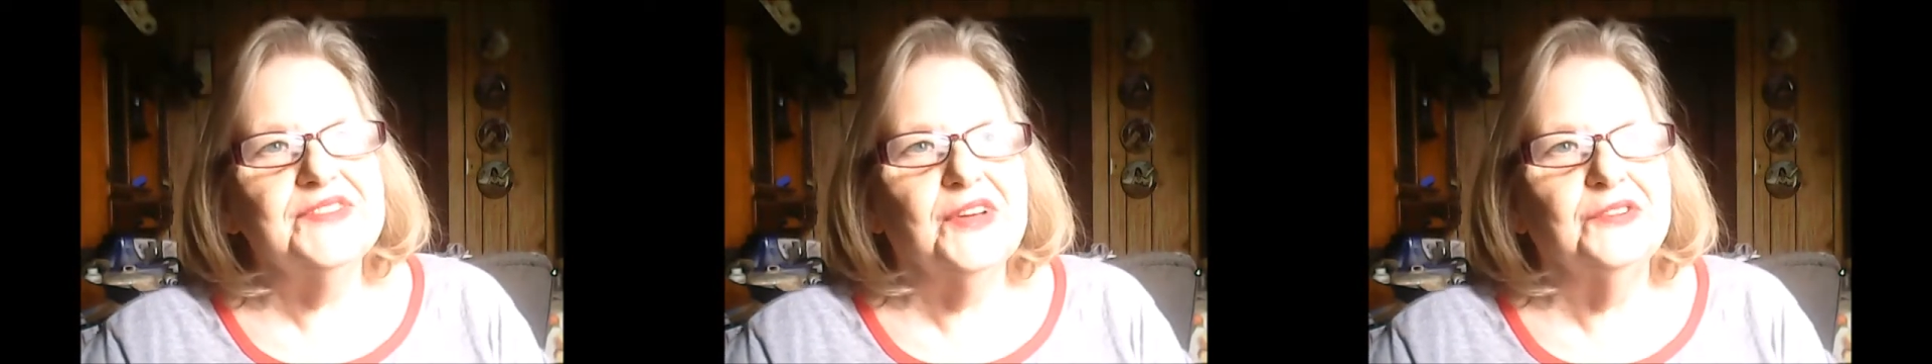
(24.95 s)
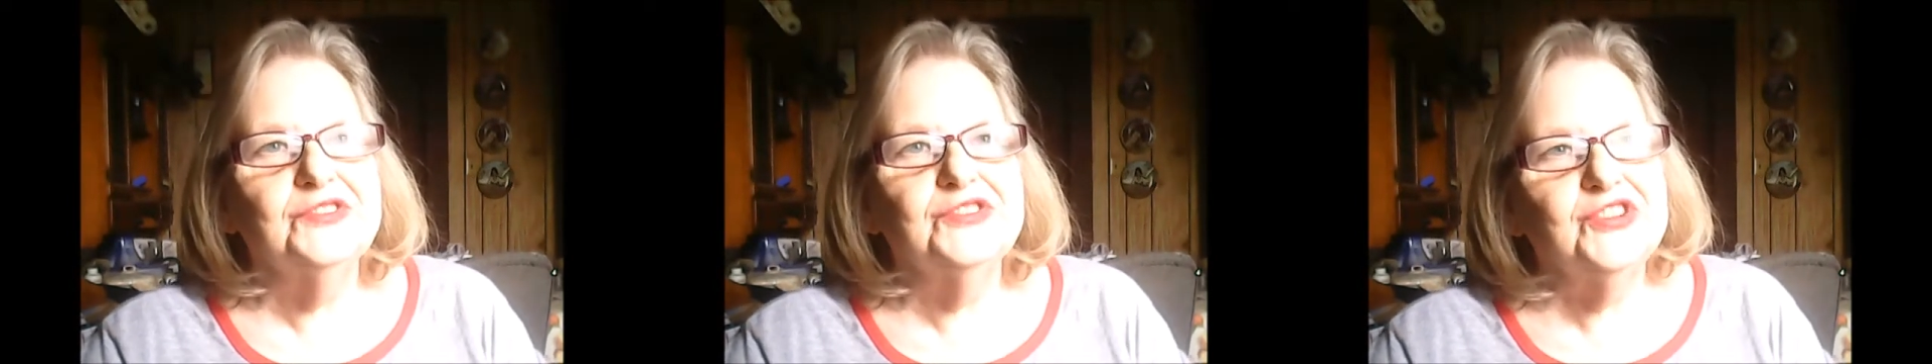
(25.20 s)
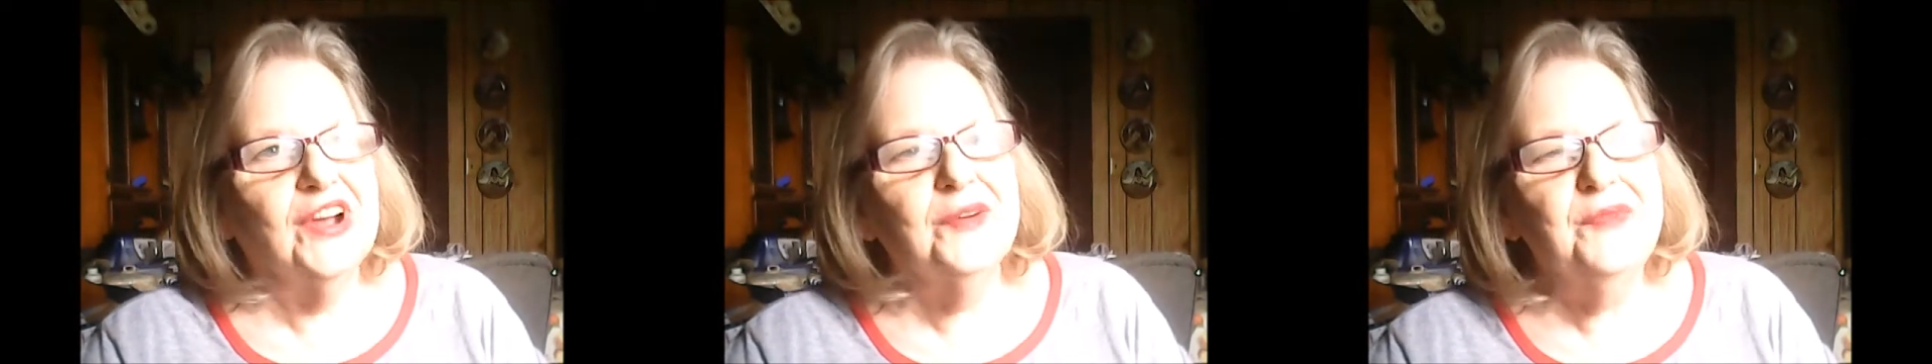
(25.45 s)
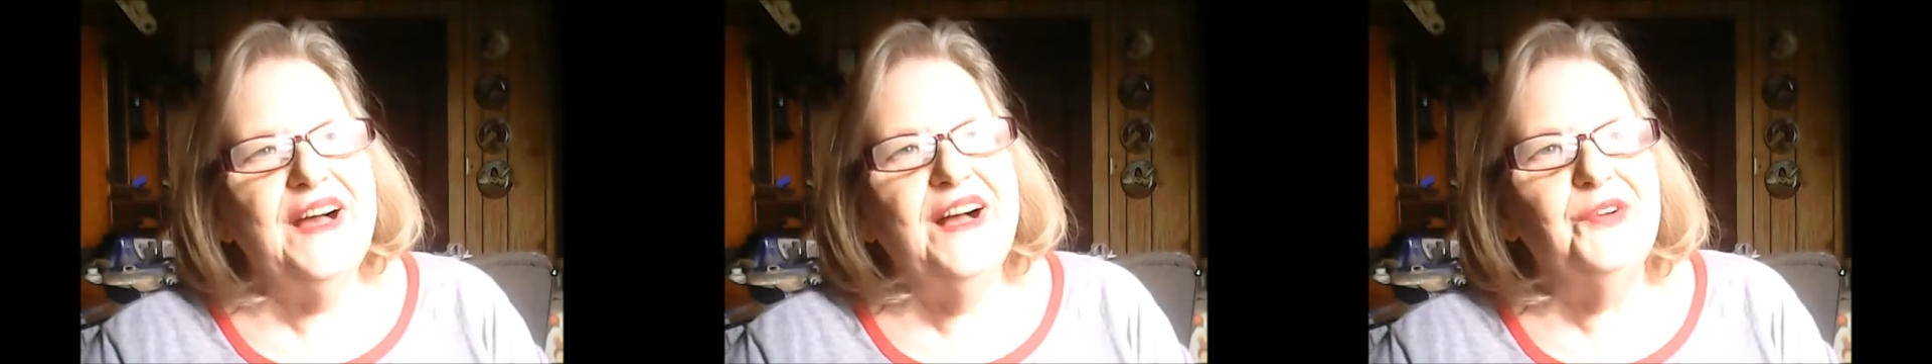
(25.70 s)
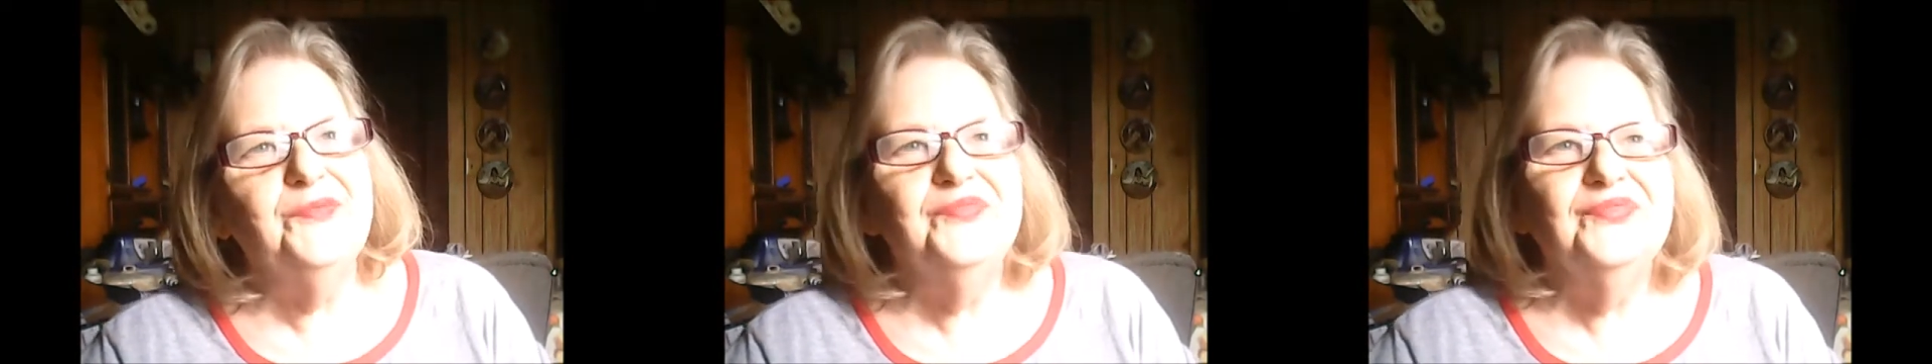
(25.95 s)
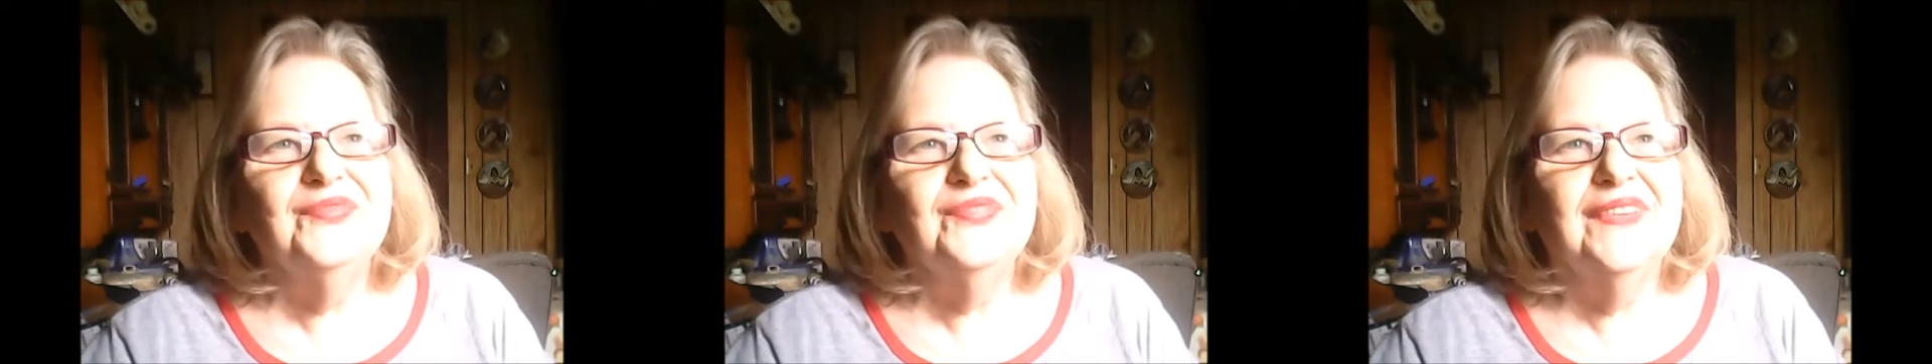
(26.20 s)
so check them out.
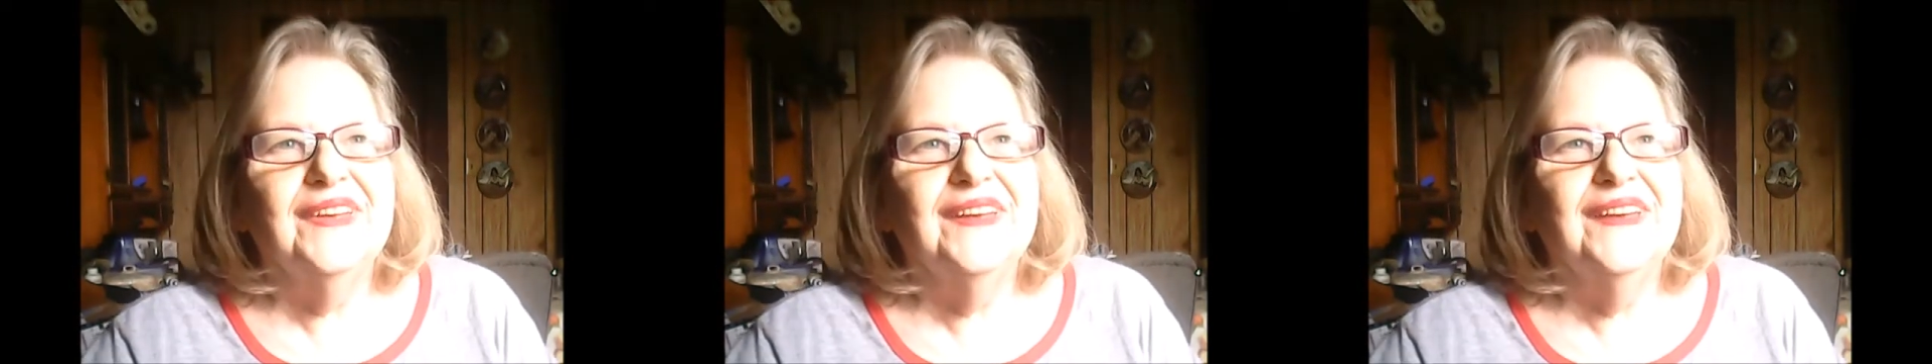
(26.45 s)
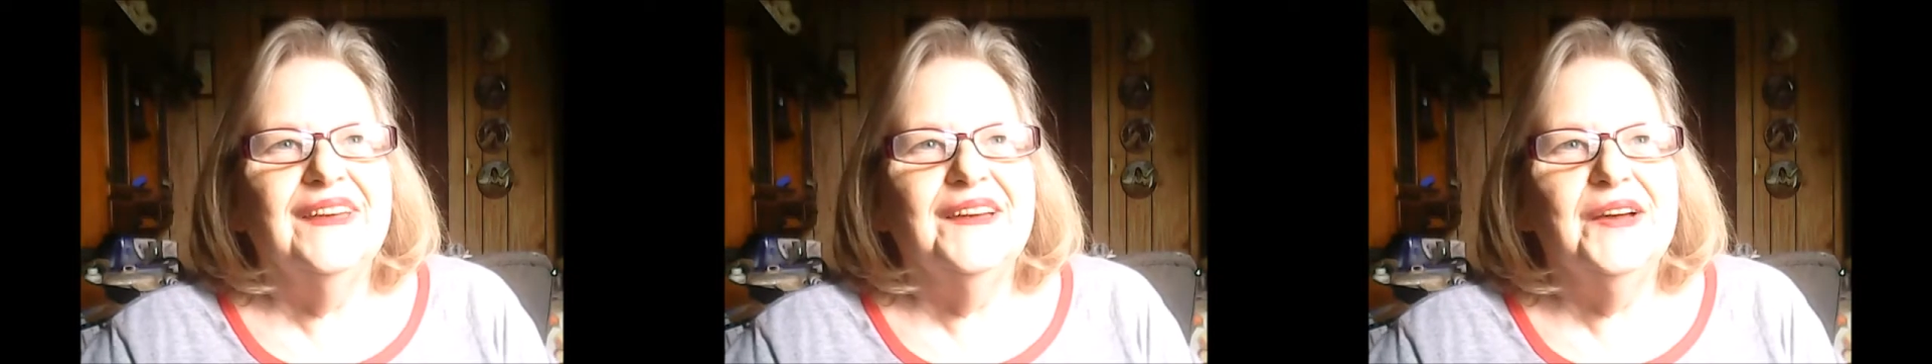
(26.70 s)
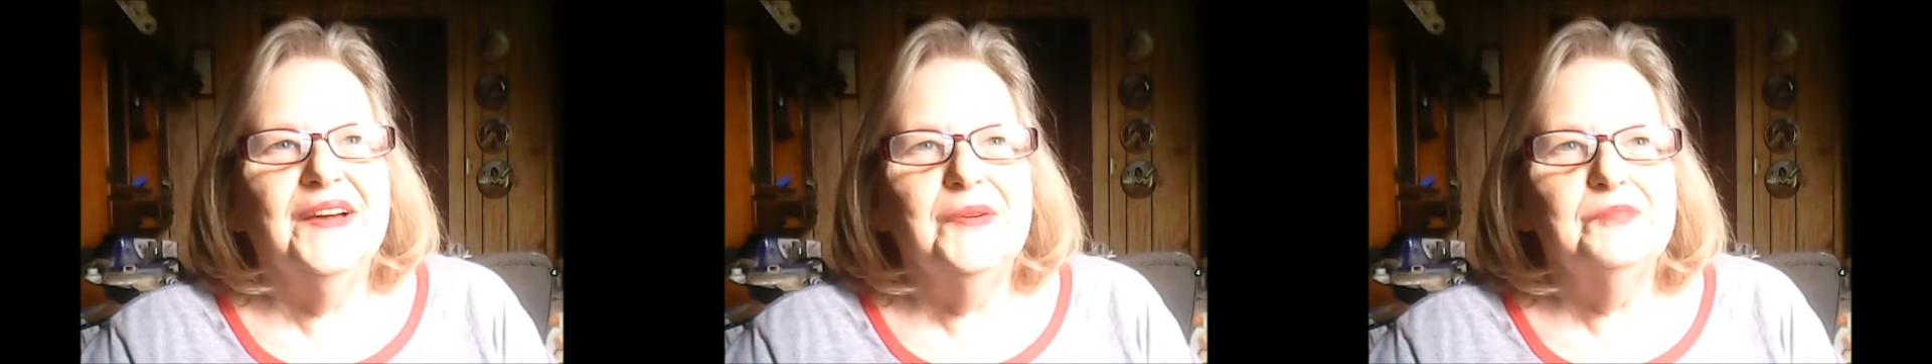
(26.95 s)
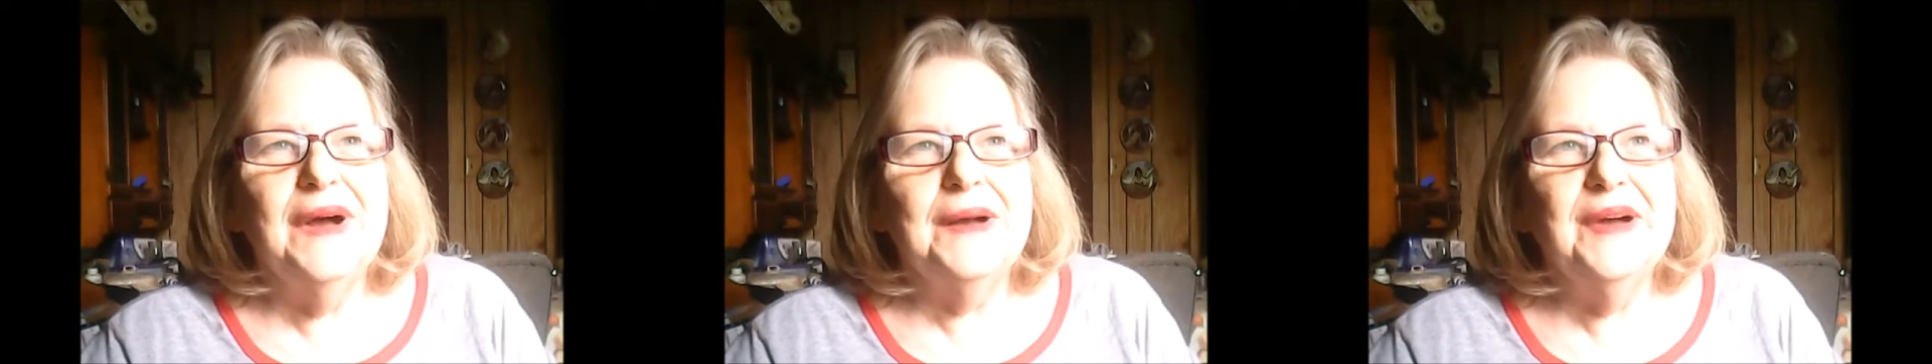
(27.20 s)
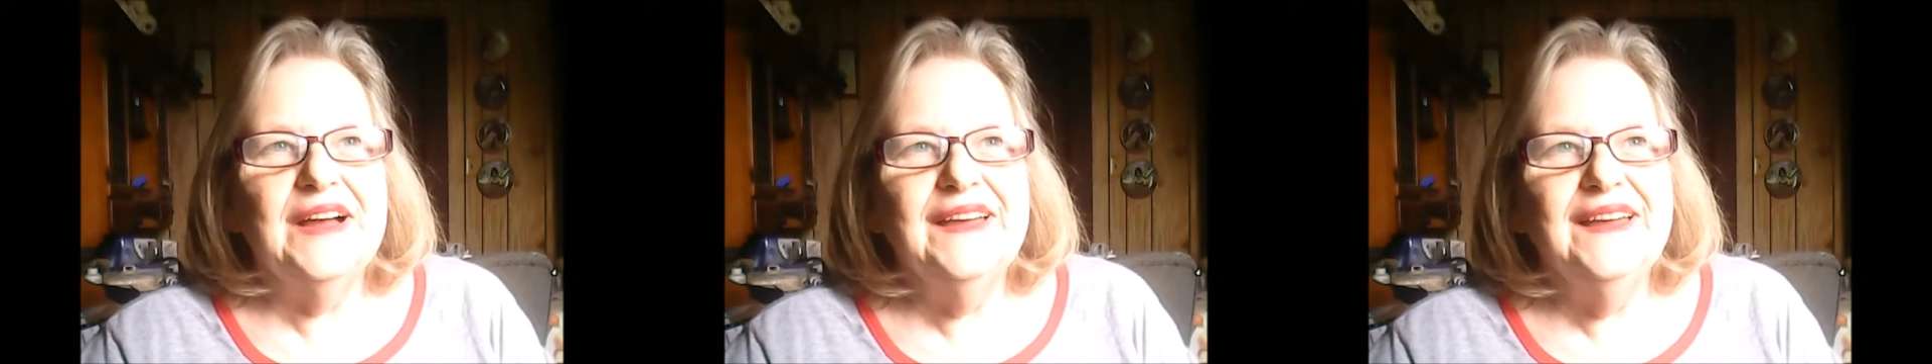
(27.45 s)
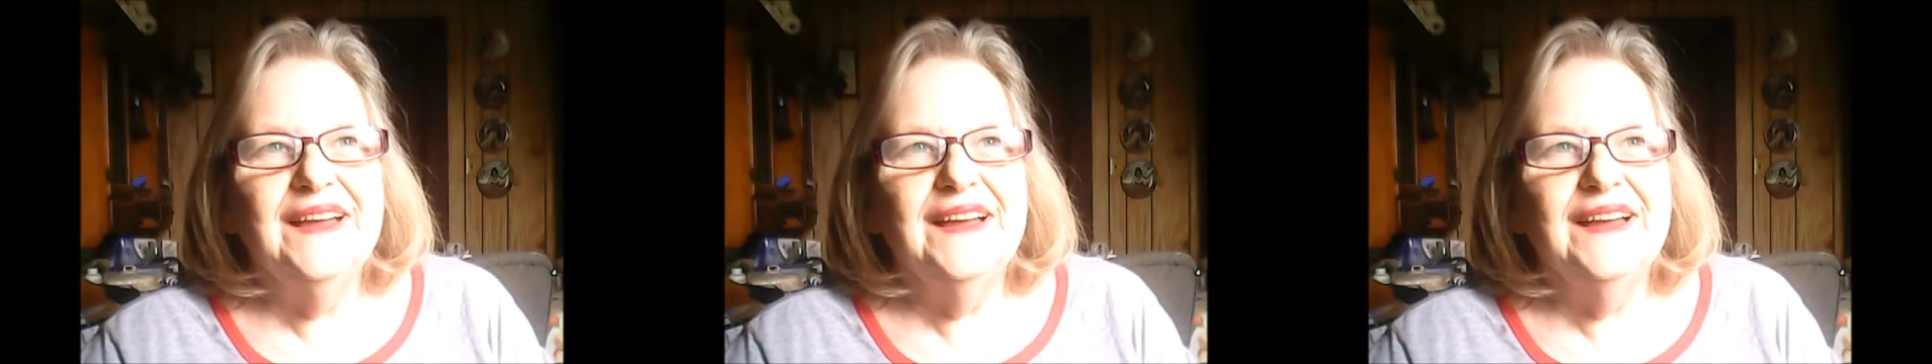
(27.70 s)
Bye-bye.